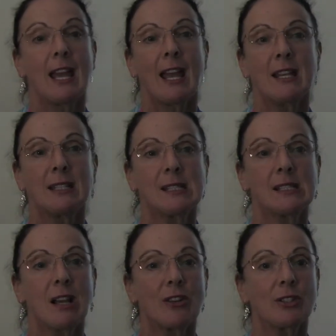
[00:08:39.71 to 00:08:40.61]
and
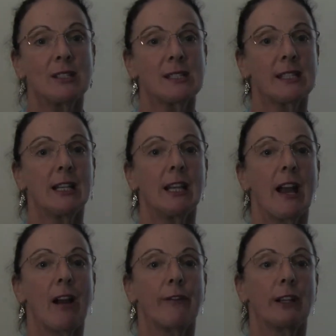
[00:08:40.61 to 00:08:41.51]
discussions that
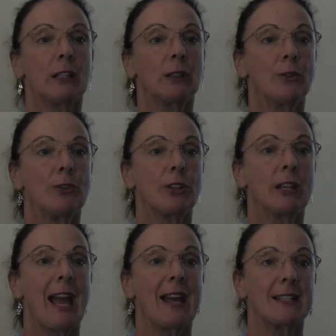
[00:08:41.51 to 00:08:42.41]
allow for inclusion
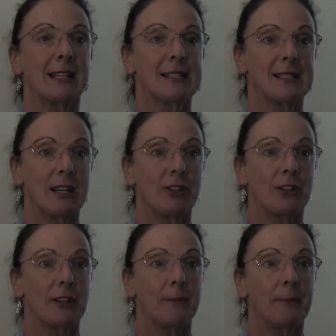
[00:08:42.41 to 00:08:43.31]
and extension.